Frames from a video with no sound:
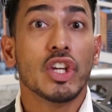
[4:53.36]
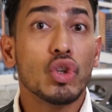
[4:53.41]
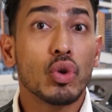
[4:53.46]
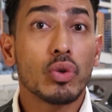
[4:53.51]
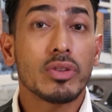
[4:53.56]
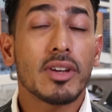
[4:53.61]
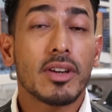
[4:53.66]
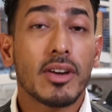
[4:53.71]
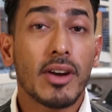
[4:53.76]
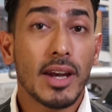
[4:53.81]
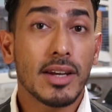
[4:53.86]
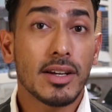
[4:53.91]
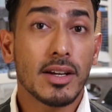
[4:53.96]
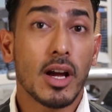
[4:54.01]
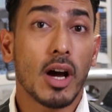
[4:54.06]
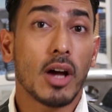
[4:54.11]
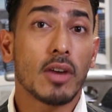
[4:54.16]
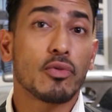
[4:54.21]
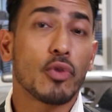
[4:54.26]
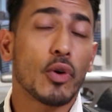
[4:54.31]
Use a
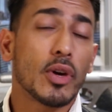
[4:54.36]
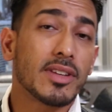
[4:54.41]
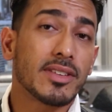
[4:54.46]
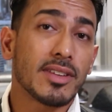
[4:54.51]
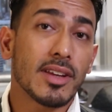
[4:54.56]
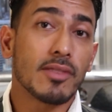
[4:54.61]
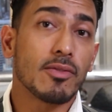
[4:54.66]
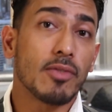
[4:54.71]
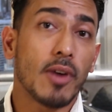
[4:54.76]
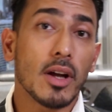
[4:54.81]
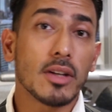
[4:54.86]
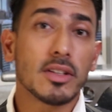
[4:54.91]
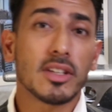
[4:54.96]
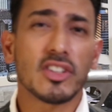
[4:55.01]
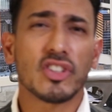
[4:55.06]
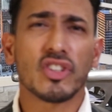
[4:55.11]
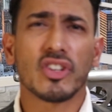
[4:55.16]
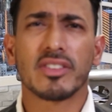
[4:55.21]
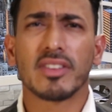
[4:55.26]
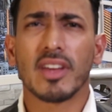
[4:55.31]
credit card for its
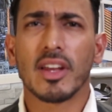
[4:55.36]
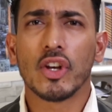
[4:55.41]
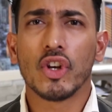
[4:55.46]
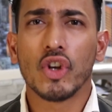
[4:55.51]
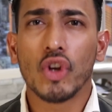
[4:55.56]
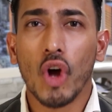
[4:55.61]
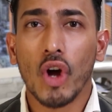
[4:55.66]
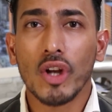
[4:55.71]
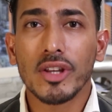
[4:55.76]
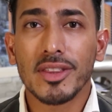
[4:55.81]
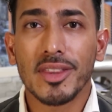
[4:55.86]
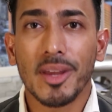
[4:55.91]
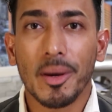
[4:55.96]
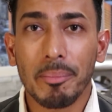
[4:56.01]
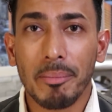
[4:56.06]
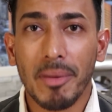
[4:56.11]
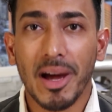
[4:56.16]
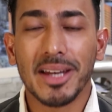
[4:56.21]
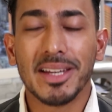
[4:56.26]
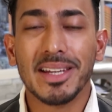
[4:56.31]
advantages and not
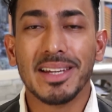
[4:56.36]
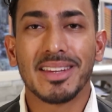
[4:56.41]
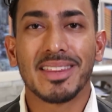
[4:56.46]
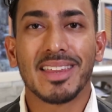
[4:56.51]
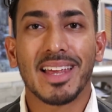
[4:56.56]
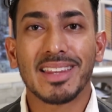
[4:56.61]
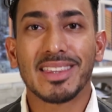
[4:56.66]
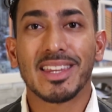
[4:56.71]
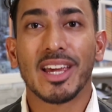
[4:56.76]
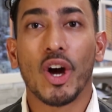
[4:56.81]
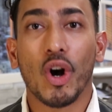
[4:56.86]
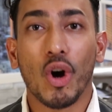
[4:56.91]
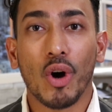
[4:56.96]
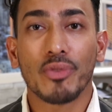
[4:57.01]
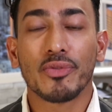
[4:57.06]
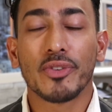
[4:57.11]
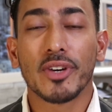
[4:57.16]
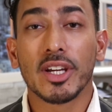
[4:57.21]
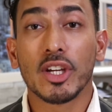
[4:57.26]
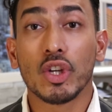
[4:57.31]
the money that they are
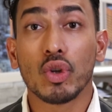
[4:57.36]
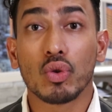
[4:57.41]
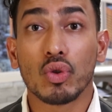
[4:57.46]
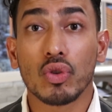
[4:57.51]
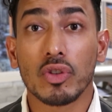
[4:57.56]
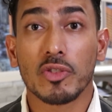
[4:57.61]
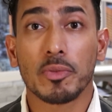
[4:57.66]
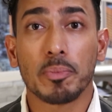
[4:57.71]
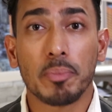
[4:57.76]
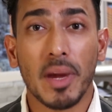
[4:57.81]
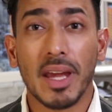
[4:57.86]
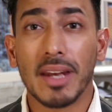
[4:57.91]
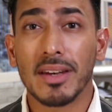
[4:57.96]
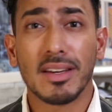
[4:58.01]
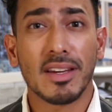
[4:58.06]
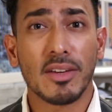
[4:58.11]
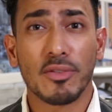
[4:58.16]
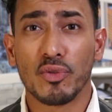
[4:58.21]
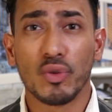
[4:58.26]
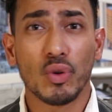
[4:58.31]
offering you to
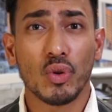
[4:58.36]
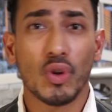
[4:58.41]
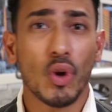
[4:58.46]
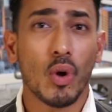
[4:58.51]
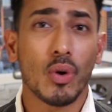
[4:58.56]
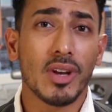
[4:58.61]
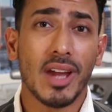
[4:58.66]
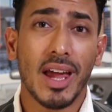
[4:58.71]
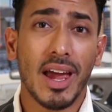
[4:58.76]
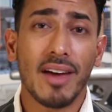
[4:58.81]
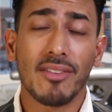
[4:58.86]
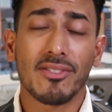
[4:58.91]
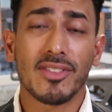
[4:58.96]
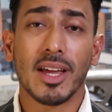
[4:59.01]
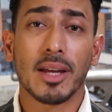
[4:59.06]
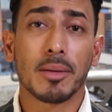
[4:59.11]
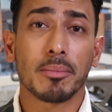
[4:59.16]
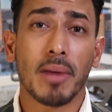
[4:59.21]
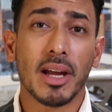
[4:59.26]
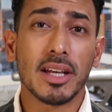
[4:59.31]
spend if you don't have
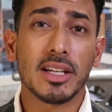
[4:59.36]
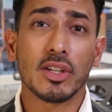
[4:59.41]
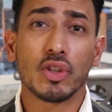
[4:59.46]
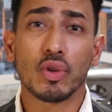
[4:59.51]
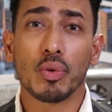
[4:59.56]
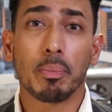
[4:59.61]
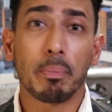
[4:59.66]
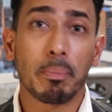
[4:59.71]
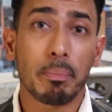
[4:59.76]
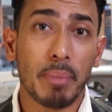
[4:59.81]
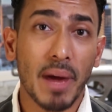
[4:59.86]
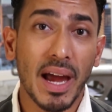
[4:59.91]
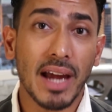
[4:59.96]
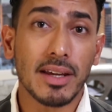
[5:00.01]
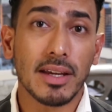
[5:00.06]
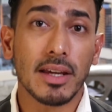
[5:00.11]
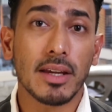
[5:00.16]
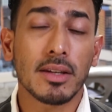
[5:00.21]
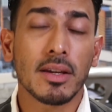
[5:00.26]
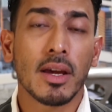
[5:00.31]
that money to
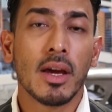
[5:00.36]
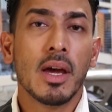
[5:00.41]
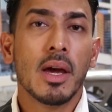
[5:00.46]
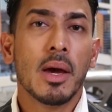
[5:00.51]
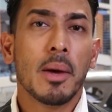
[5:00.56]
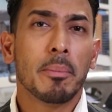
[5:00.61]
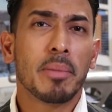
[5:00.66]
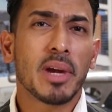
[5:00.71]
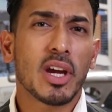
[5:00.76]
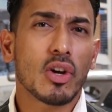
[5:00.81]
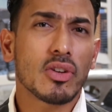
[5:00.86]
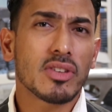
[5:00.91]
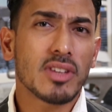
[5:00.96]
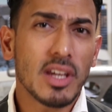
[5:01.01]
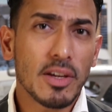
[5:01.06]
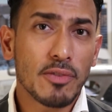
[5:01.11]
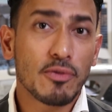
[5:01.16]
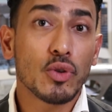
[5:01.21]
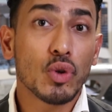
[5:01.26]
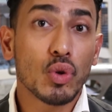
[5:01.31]
back it, because
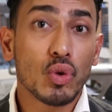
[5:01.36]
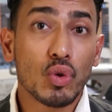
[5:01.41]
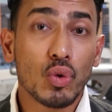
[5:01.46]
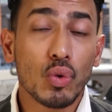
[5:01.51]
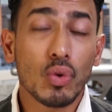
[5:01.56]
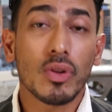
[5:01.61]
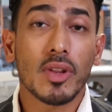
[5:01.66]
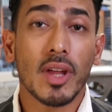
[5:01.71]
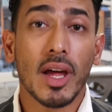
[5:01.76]
if you do